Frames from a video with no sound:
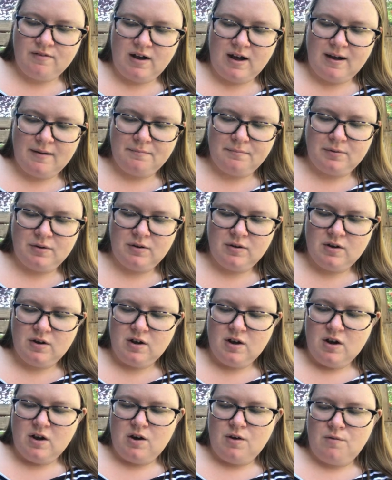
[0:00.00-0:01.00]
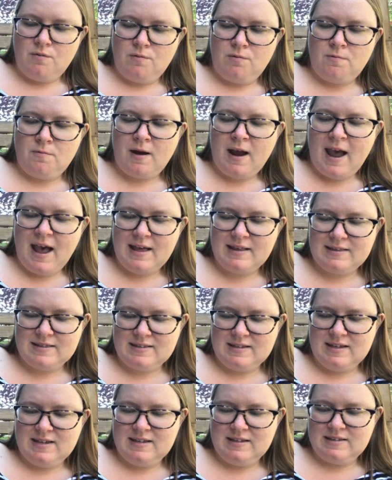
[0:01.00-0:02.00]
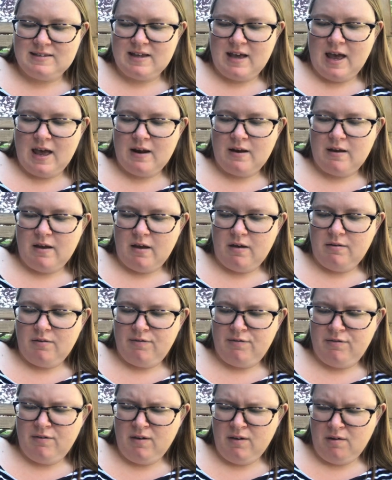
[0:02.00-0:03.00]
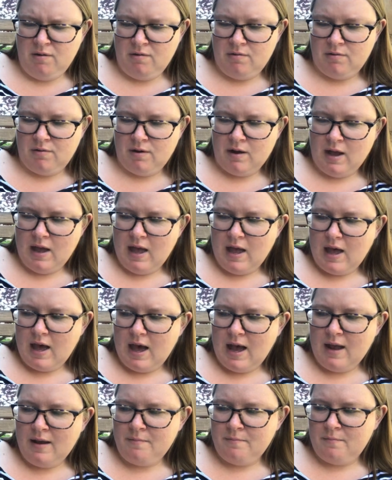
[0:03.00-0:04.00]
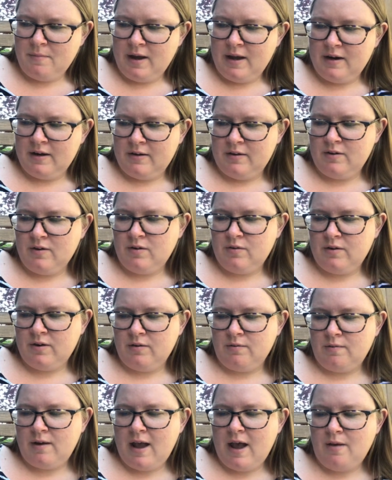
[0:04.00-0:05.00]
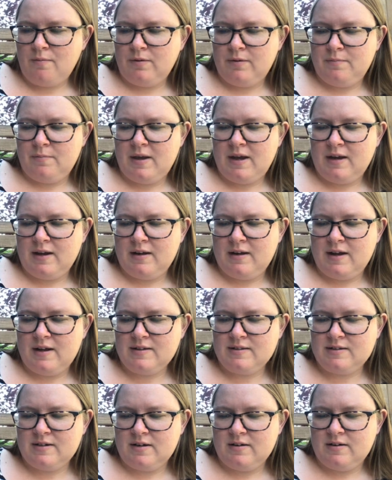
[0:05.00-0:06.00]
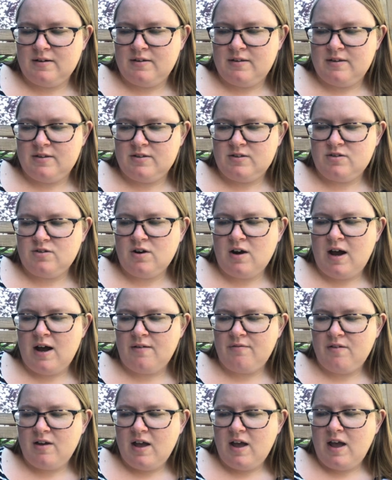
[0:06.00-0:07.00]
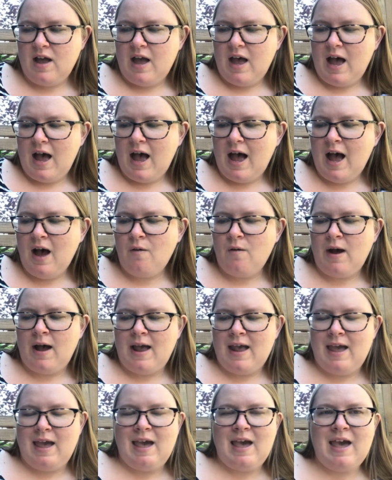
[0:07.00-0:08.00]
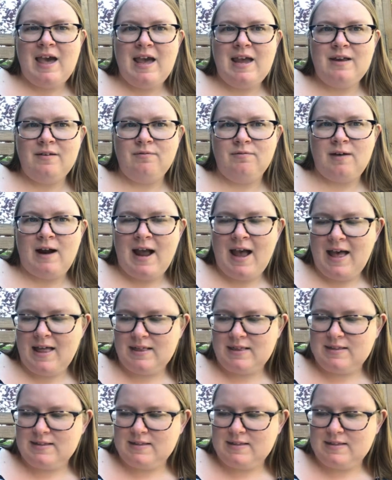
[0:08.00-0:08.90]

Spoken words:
up. "Rats," he said. "Phew! I might have known a rat would make a nest under this trough. How I hate rats."